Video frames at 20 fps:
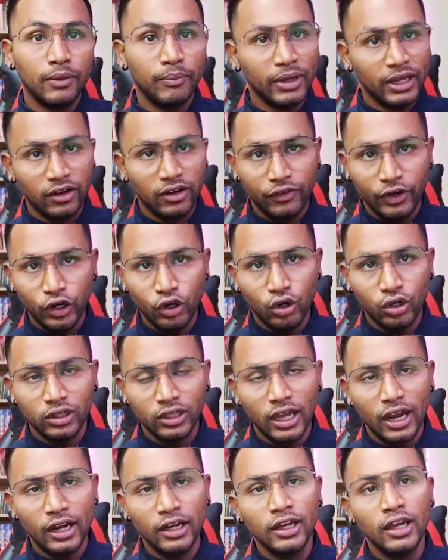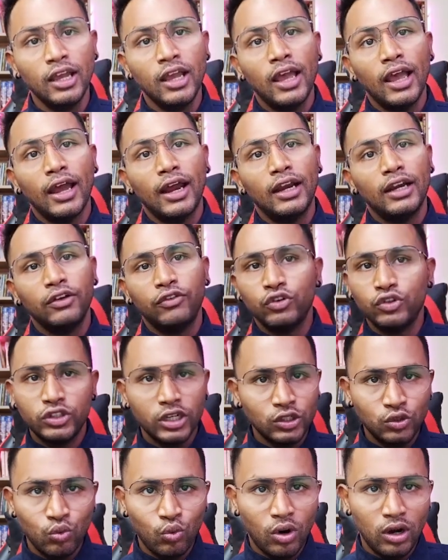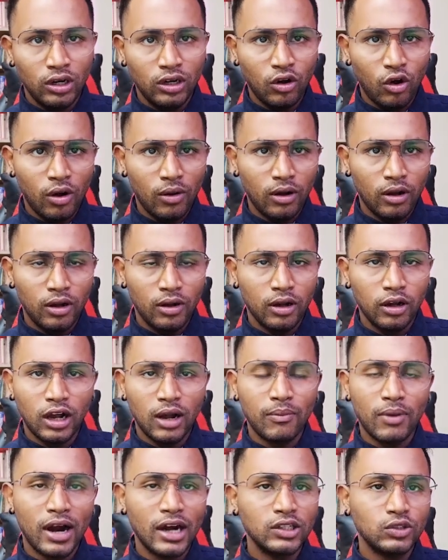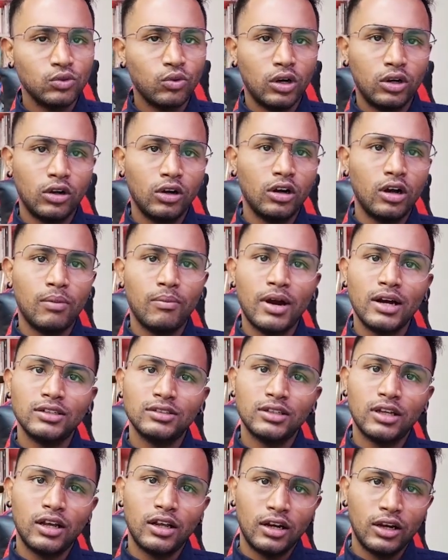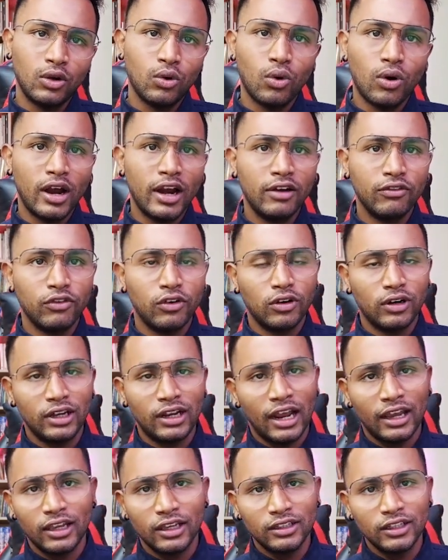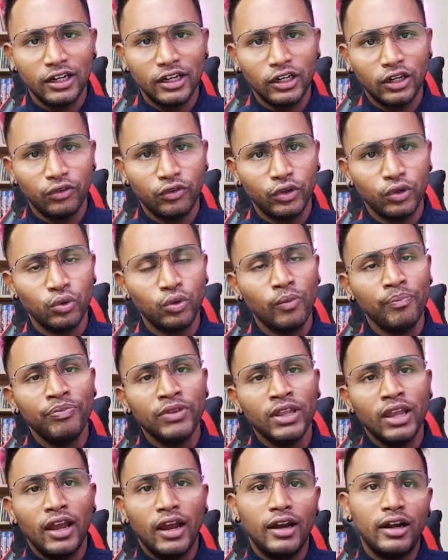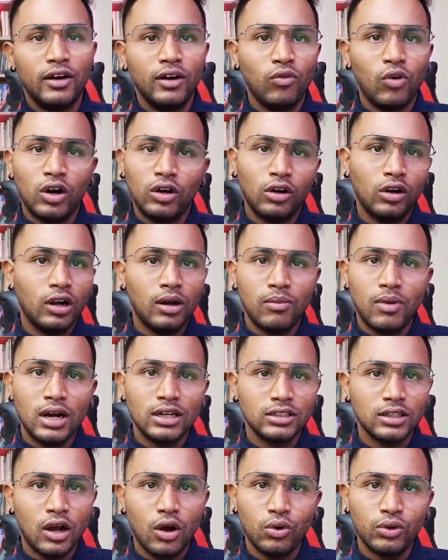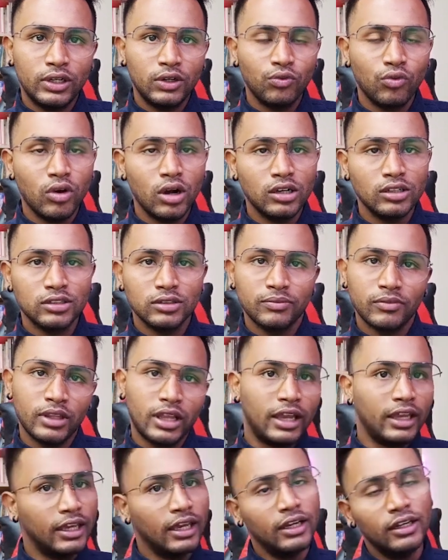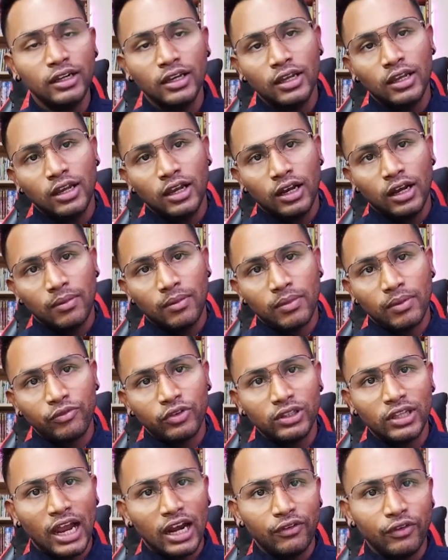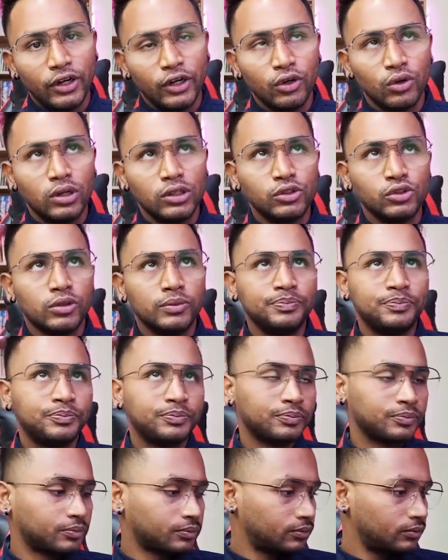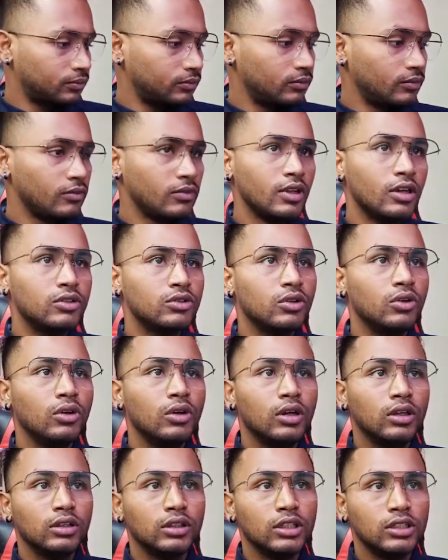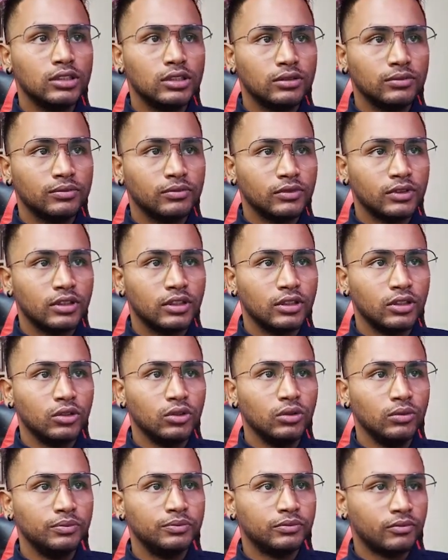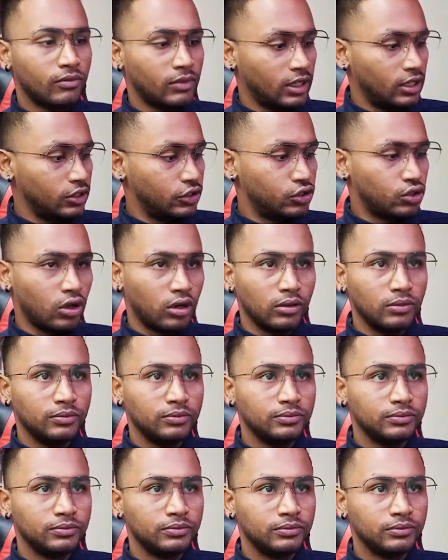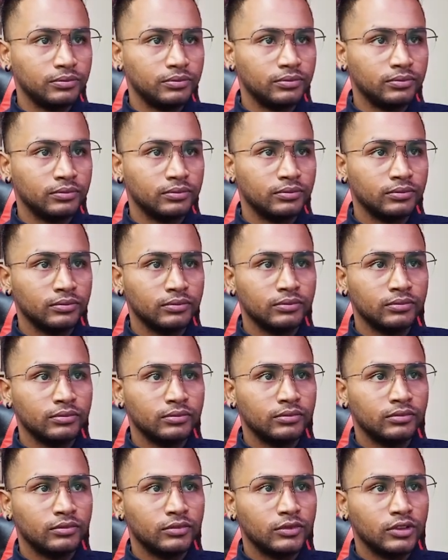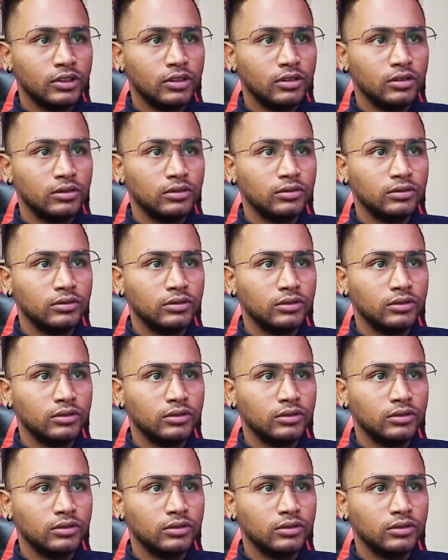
make a video on that. And if you just want commands, what all commands are required for cracking the interview and what all commands, how it works, I can come up with that video also. So this you install, you know,